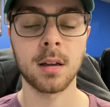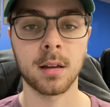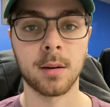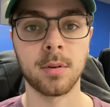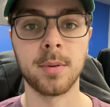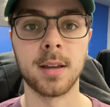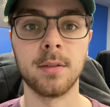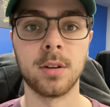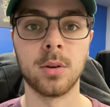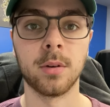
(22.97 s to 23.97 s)
I'm going to be
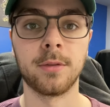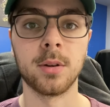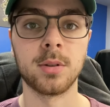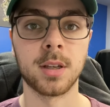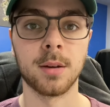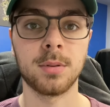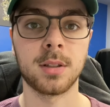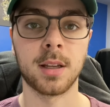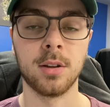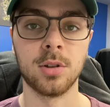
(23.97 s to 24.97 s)
giving you a few
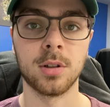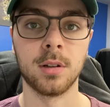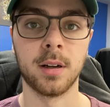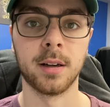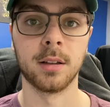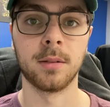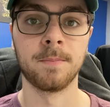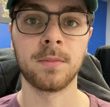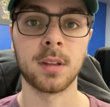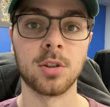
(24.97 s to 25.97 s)
tips that you should know
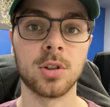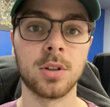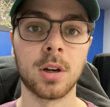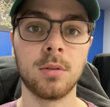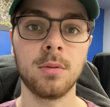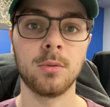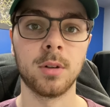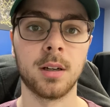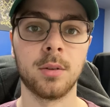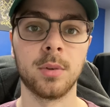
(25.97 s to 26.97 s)

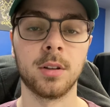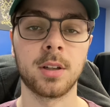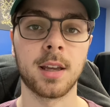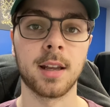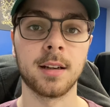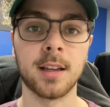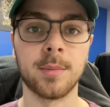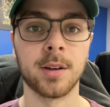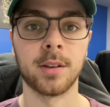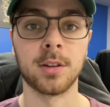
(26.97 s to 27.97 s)
when looking at an
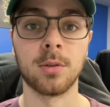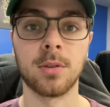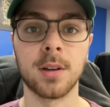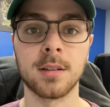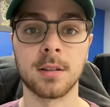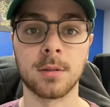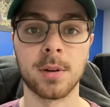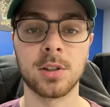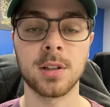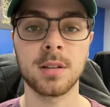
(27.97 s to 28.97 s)
email that you think is
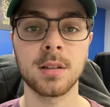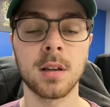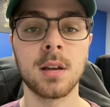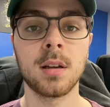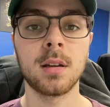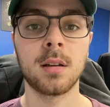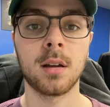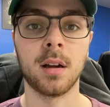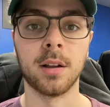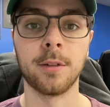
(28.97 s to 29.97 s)
suspicious.
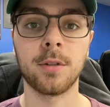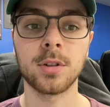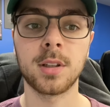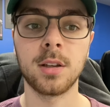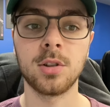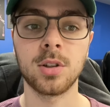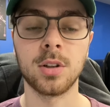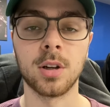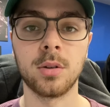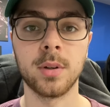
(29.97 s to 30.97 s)
The first thing you should
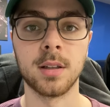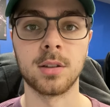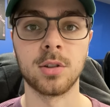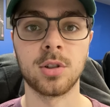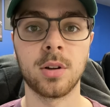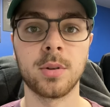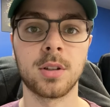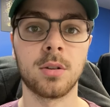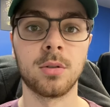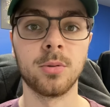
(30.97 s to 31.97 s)
know is you should
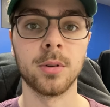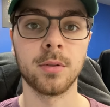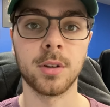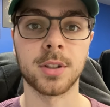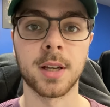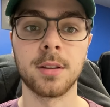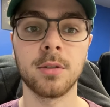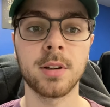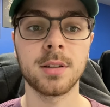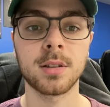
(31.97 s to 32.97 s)
always know who the real
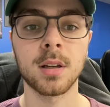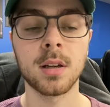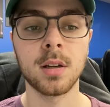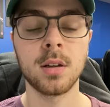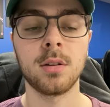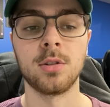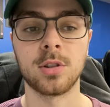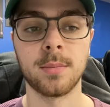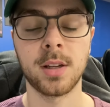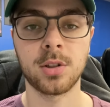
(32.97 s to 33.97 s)
sender is. You
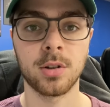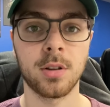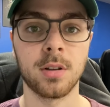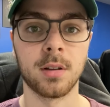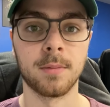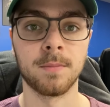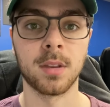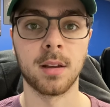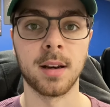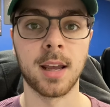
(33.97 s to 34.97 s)
should make sure the
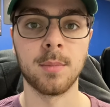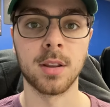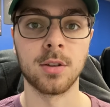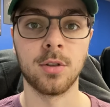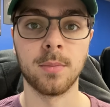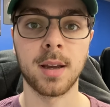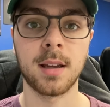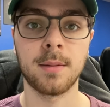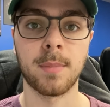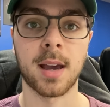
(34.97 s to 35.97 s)
name in the
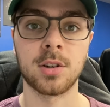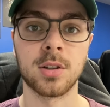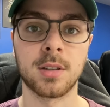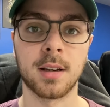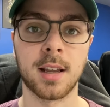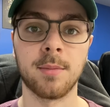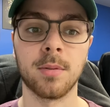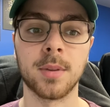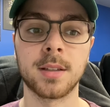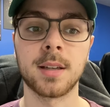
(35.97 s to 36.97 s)
domain matches the name
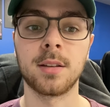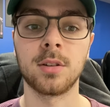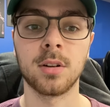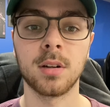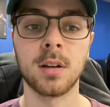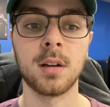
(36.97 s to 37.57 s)
from the sender.